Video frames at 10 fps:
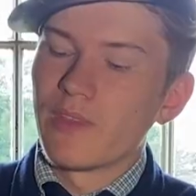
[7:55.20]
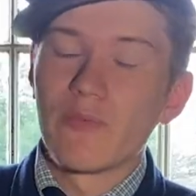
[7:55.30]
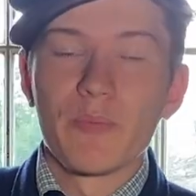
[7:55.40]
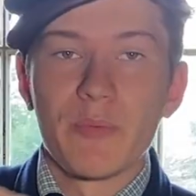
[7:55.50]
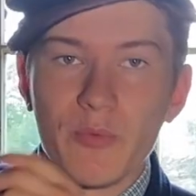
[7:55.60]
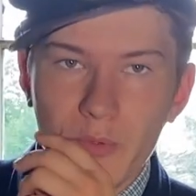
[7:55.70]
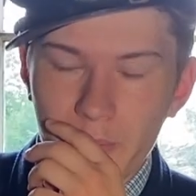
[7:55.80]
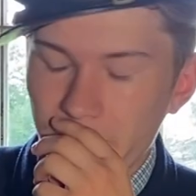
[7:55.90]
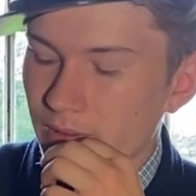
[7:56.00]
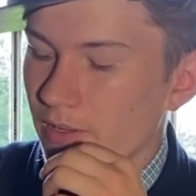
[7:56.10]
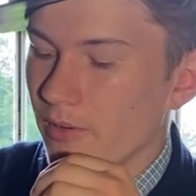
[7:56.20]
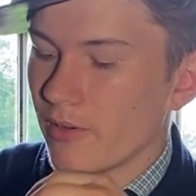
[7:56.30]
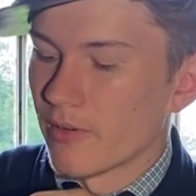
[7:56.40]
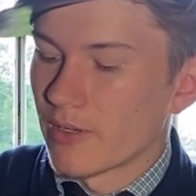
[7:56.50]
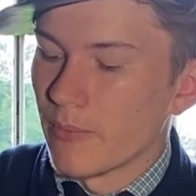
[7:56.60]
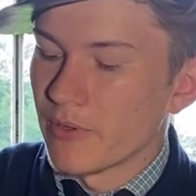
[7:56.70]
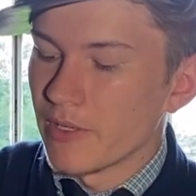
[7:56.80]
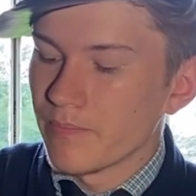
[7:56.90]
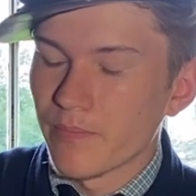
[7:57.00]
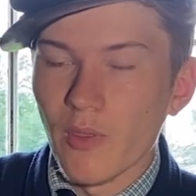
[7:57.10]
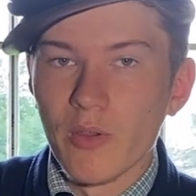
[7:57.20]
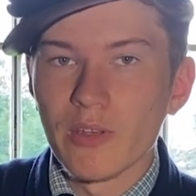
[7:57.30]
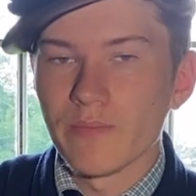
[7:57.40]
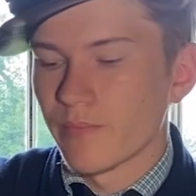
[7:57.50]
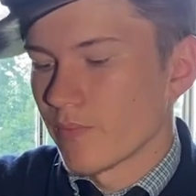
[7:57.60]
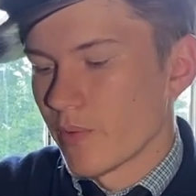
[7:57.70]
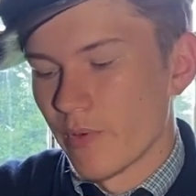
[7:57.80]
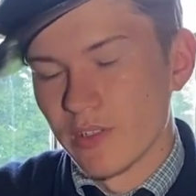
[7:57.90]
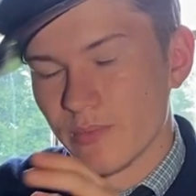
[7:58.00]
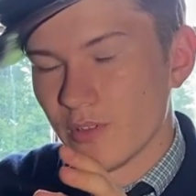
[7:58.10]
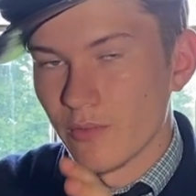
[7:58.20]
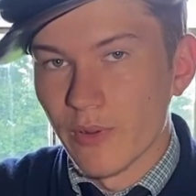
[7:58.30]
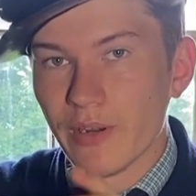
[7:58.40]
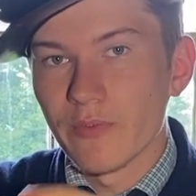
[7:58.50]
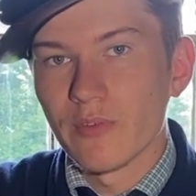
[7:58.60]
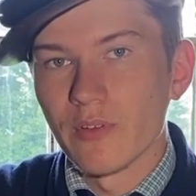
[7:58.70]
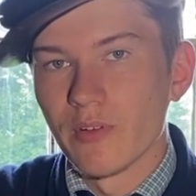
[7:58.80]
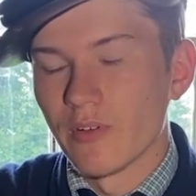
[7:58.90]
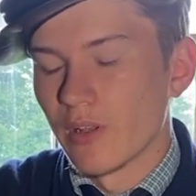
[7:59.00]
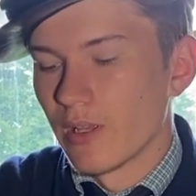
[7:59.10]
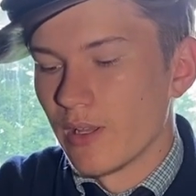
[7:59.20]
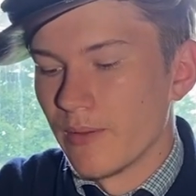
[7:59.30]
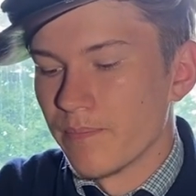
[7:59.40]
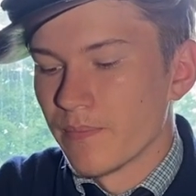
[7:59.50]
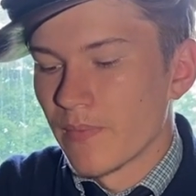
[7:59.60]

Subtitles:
Different people will put their company on it, the regiment or whatever, their